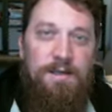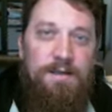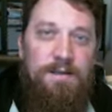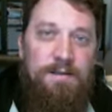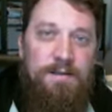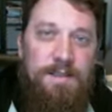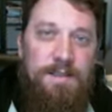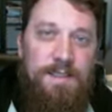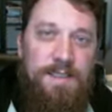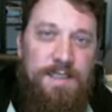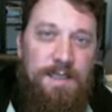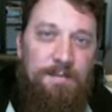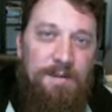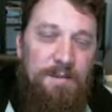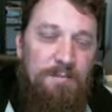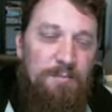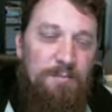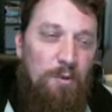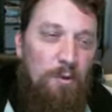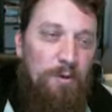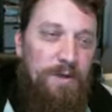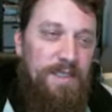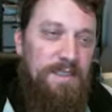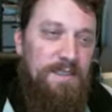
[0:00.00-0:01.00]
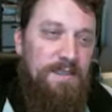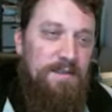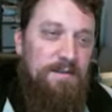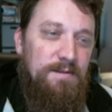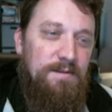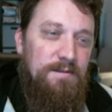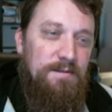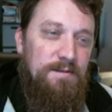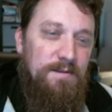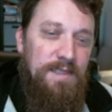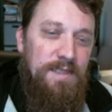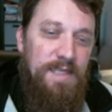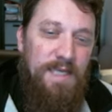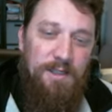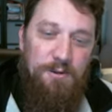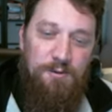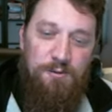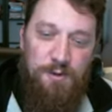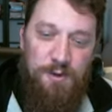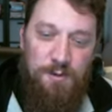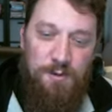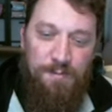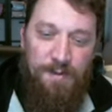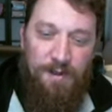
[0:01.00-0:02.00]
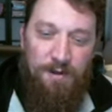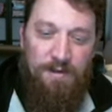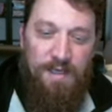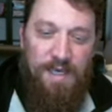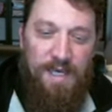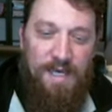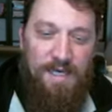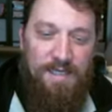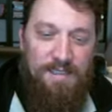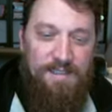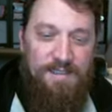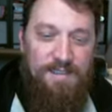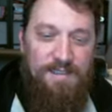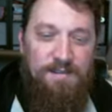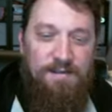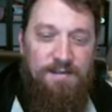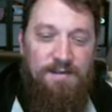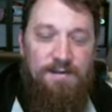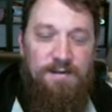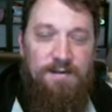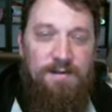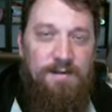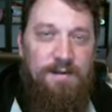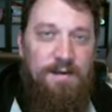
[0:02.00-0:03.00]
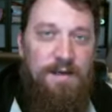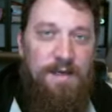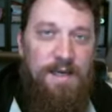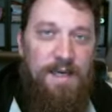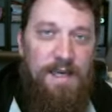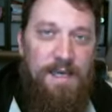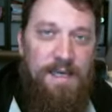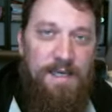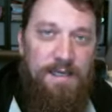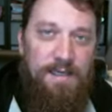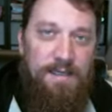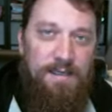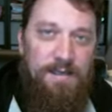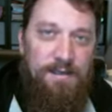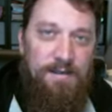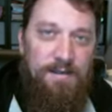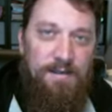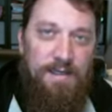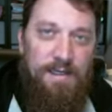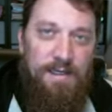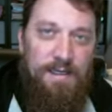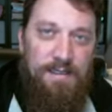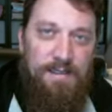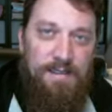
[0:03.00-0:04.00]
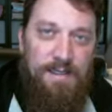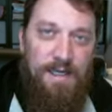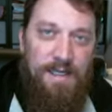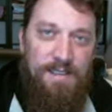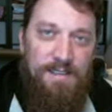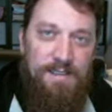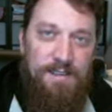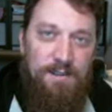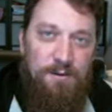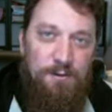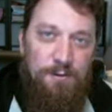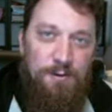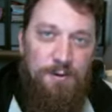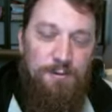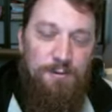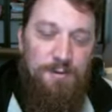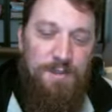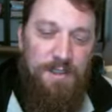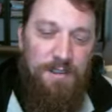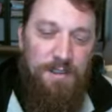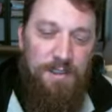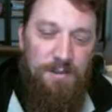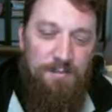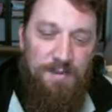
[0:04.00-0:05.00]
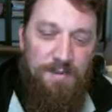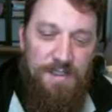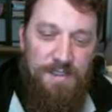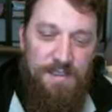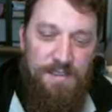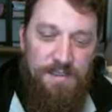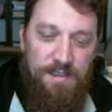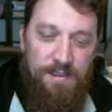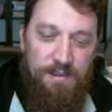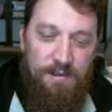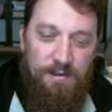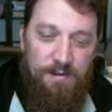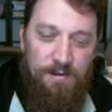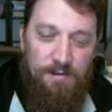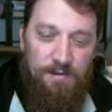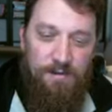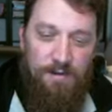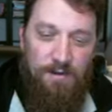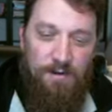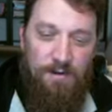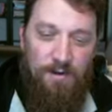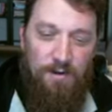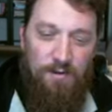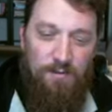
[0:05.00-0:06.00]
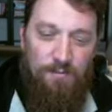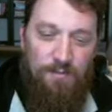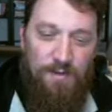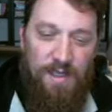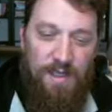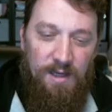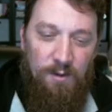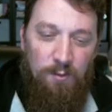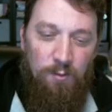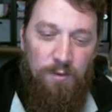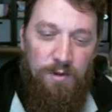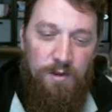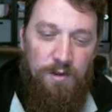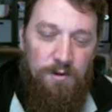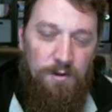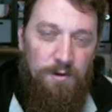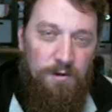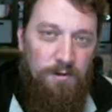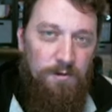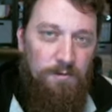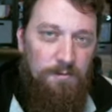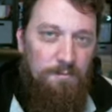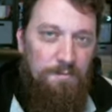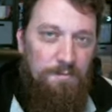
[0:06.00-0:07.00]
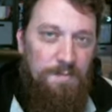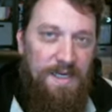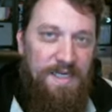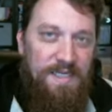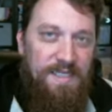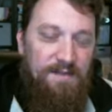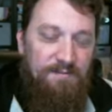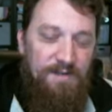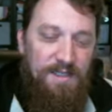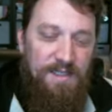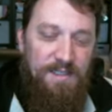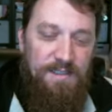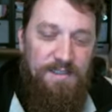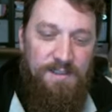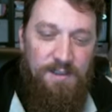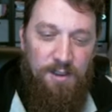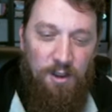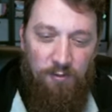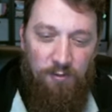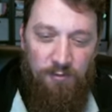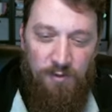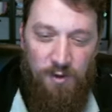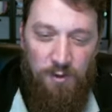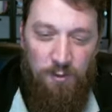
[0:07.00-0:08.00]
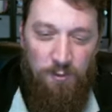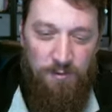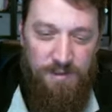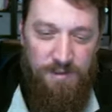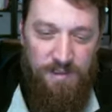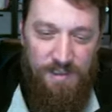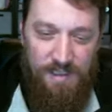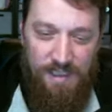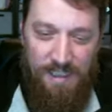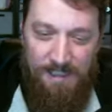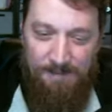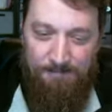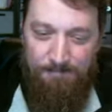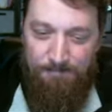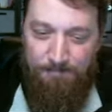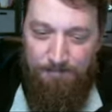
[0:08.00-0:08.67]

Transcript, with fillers: summoning points, the extra spell cast, a, a nice little utility piece there that will pay dividends over the course of the game.